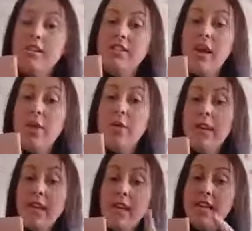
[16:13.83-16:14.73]
like
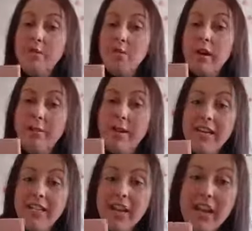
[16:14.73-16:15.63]
so. Here's one I
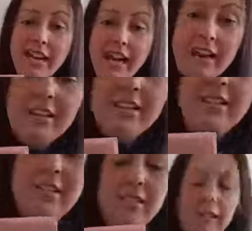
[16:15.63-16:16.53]
made earlier.
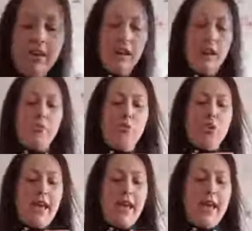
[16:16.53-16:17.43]
I
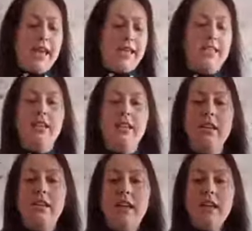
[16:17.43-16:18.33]
come prepared.
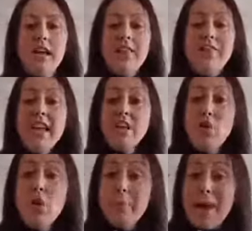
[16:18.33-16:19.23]
And
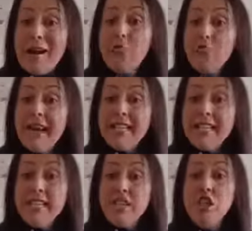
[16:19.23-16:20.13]
then you're about
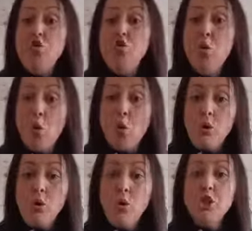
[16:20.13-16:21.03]
ready to
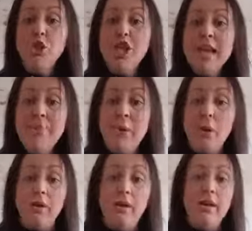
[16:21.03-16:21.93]
draw your
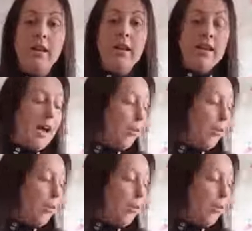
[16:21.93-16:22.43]
shape on.